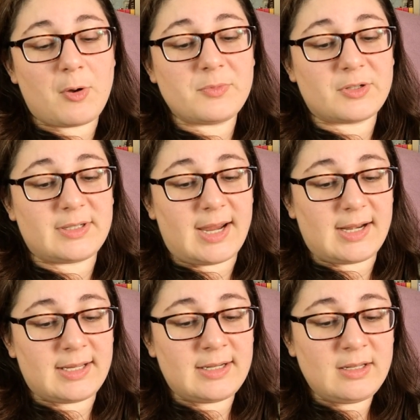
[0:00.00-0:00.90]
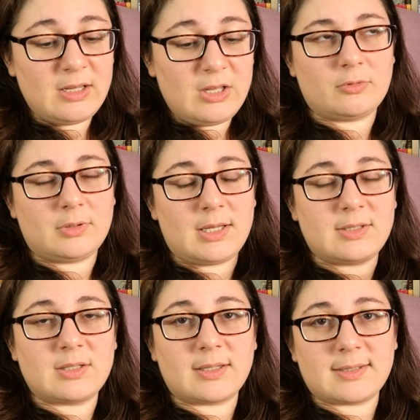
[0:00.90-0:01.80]
are dated.
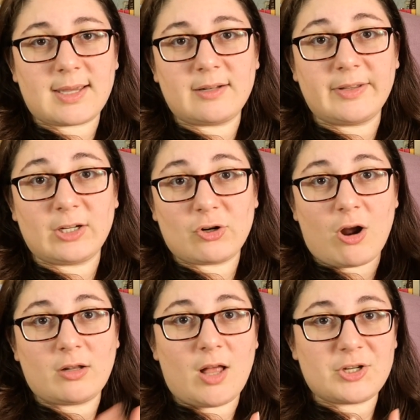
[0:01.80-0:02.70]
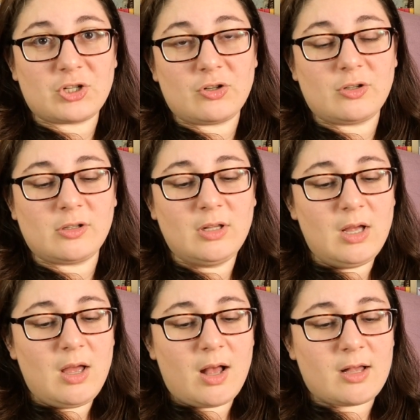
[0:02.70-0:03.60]
It's kind of like a chronological
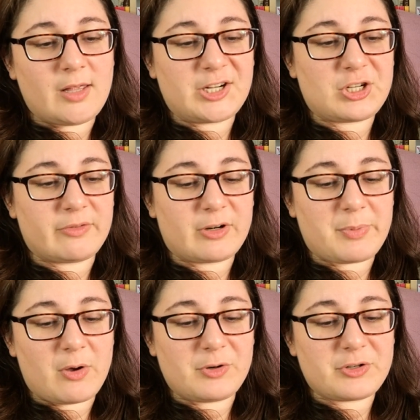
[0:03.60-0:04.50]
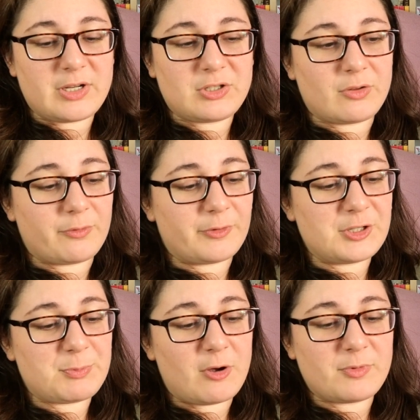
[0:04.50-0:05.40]
collection of her poetry. So the
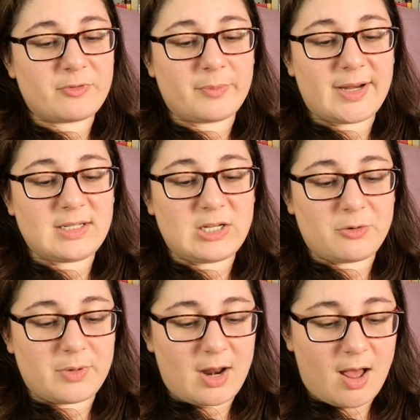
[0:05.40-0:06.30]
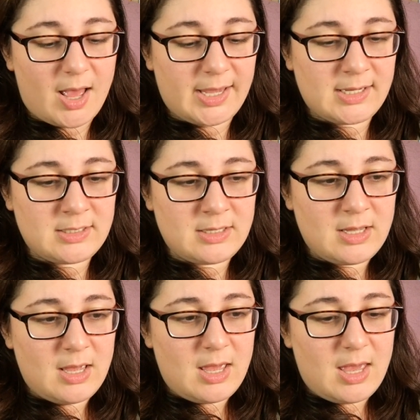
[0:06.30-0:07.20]
first poem is from 1909,
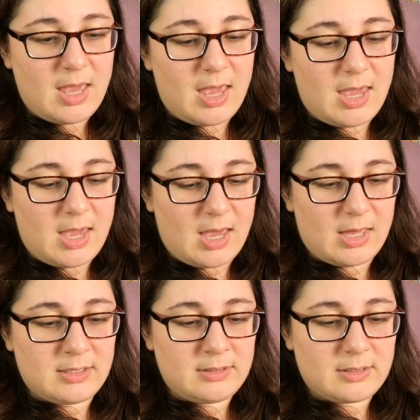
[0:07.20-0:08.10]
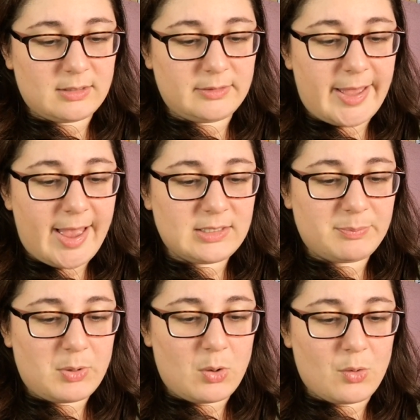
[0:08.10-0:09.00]
and the
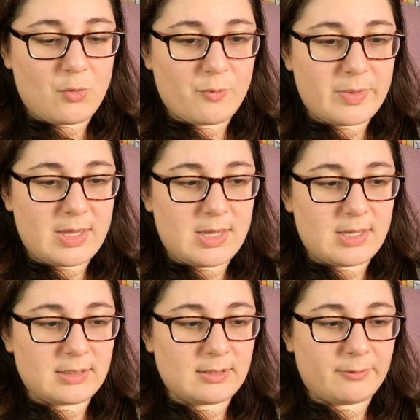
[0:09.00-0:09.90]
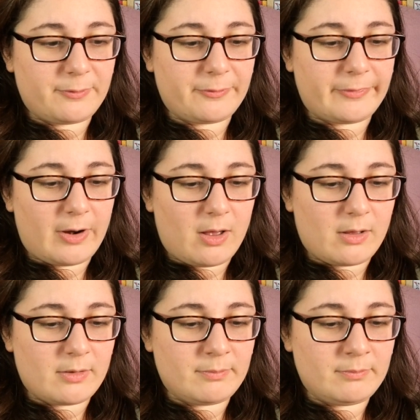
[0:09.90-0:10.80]
last poem is
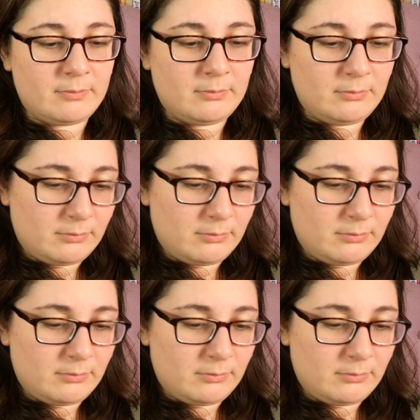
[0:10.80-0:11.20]
from,